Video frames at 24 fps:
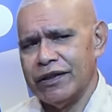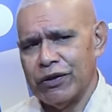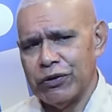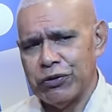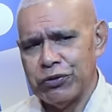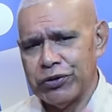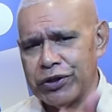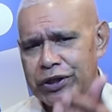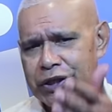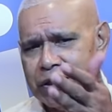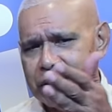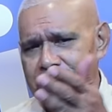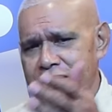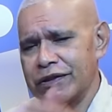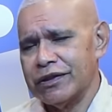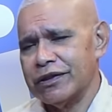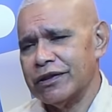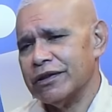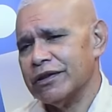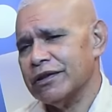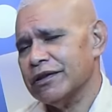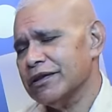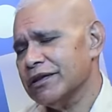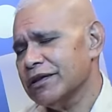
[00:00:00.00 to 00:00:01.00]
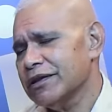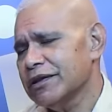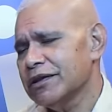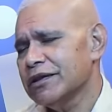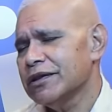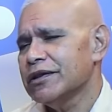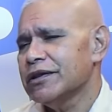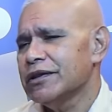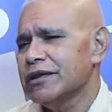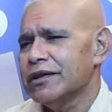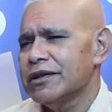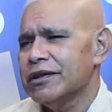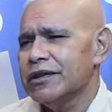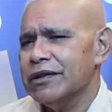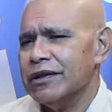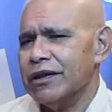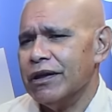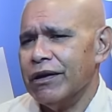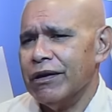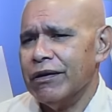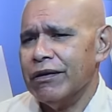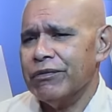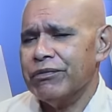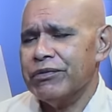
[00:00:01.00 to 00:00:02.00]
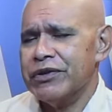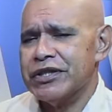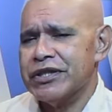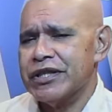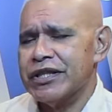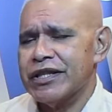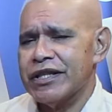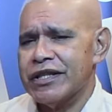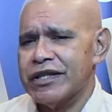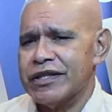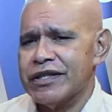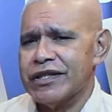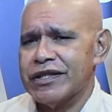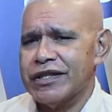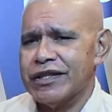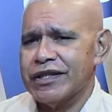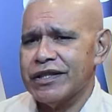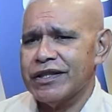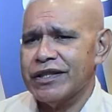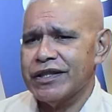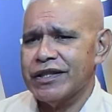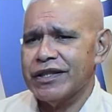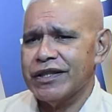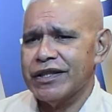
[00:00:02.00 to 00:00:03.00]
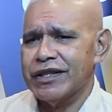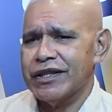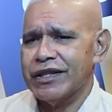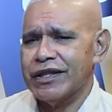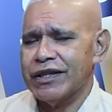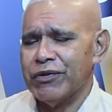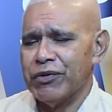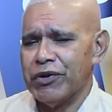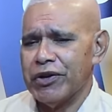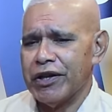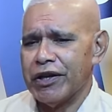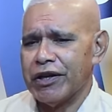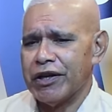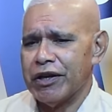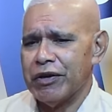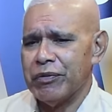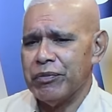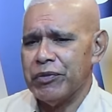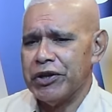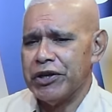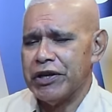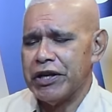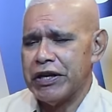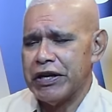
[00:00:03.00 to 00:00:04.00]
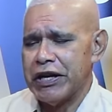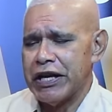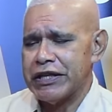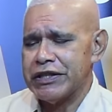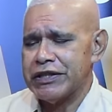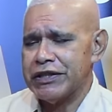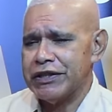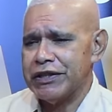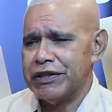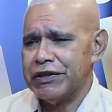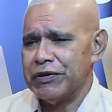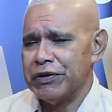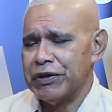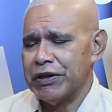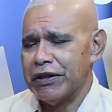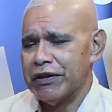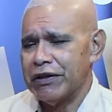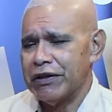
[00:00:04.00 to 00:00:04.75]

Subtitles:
look at visitors when they come in, and I see, you